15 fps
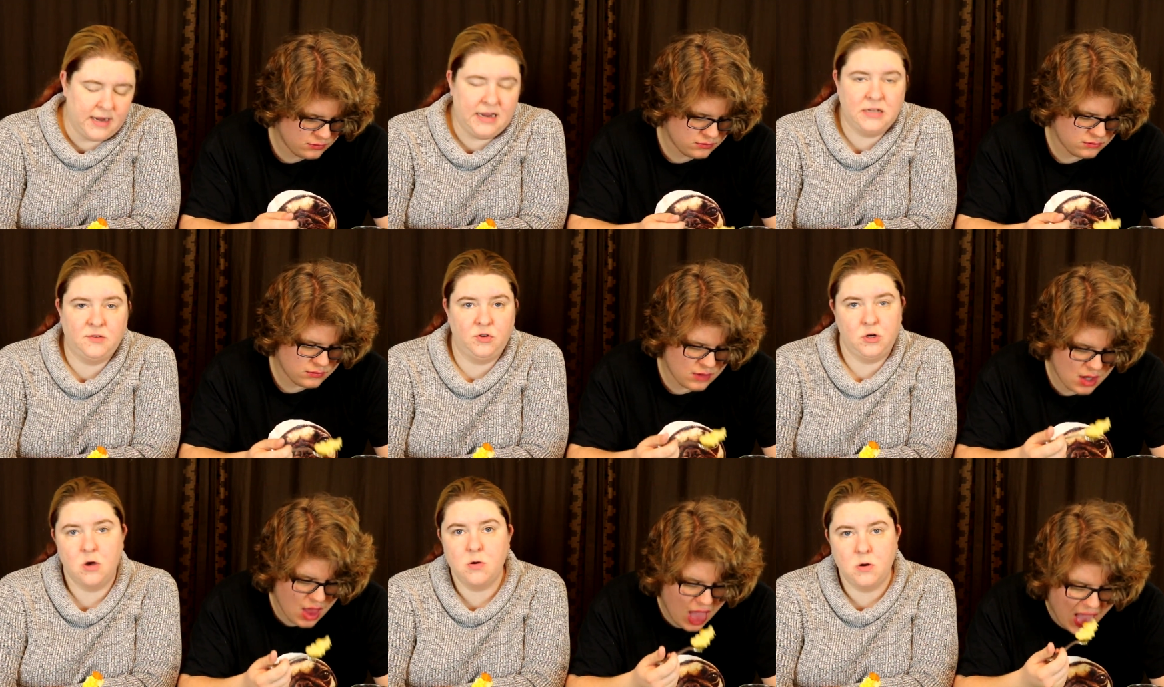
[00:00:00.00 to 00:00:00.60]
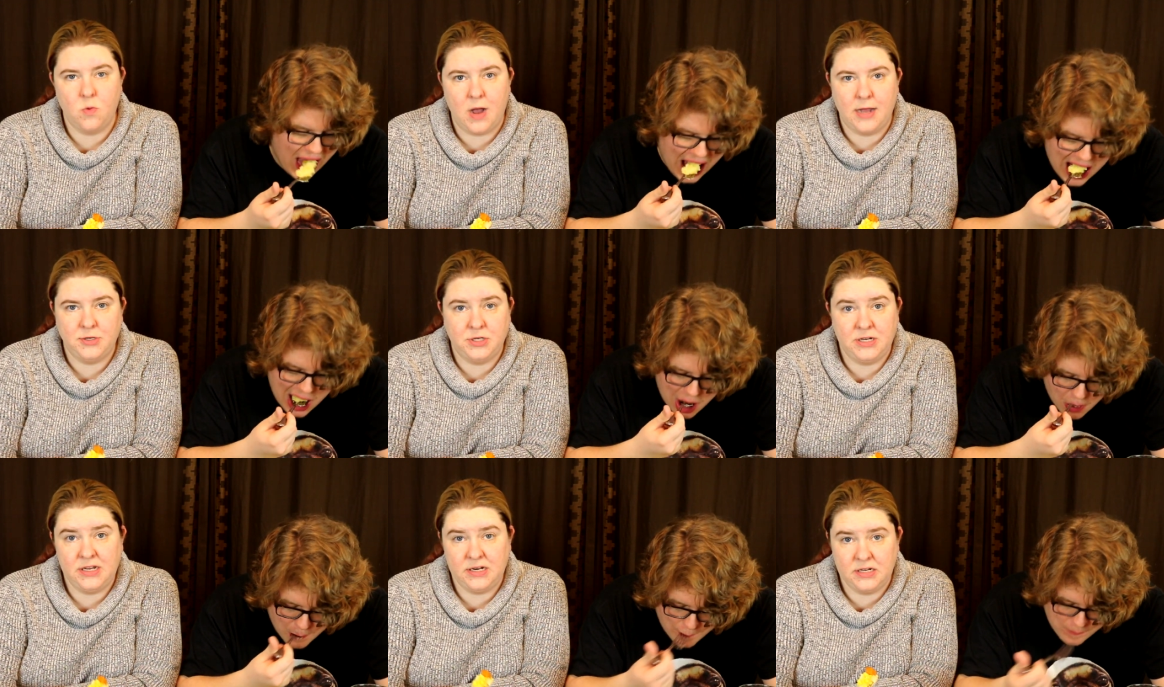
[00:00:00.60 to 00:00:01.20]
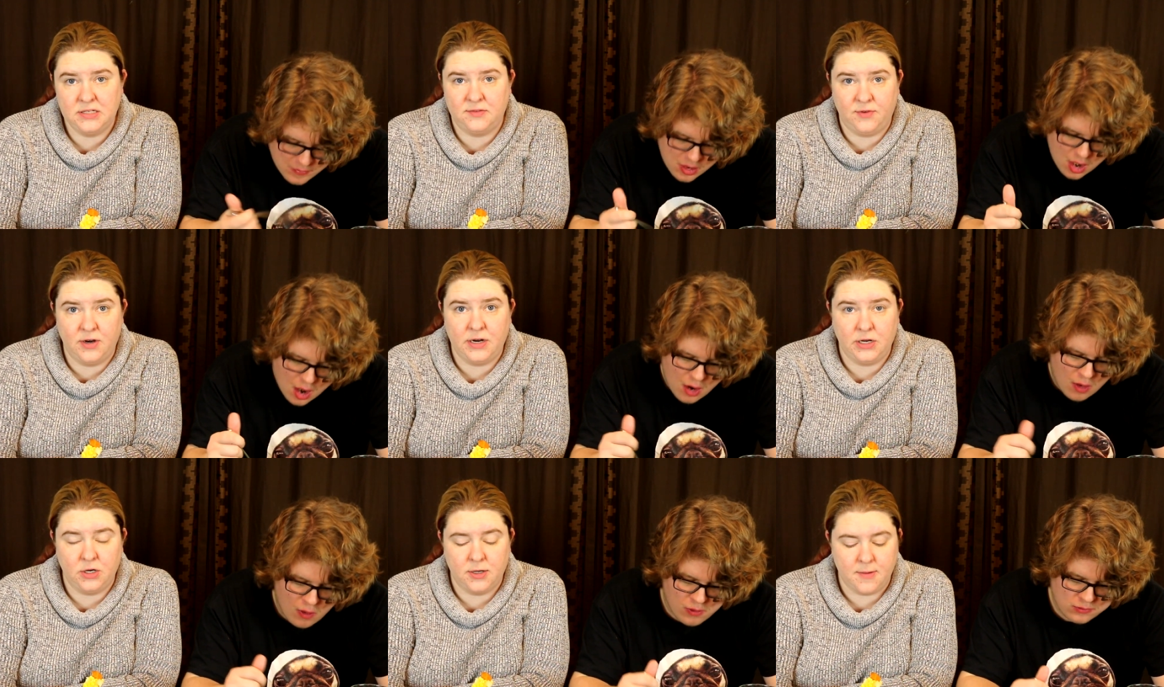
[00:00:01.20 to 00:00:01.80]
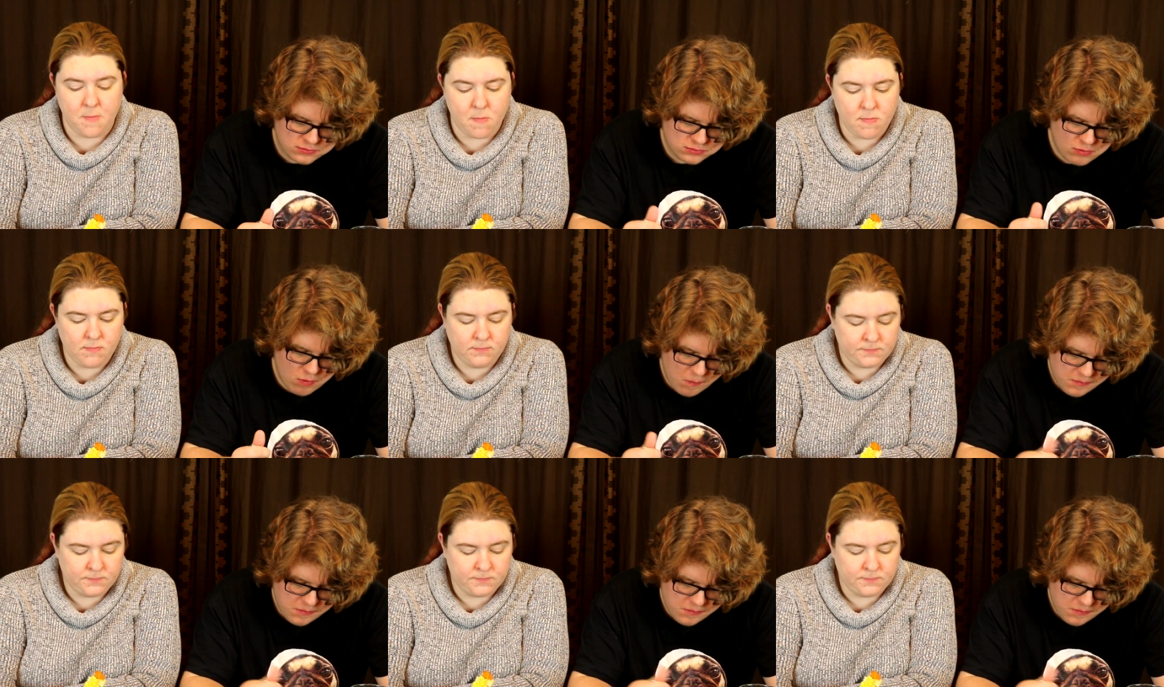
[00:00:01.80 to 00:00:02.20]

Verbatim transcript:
Speaker 1: I guess if you don't want to watch it, it is very good.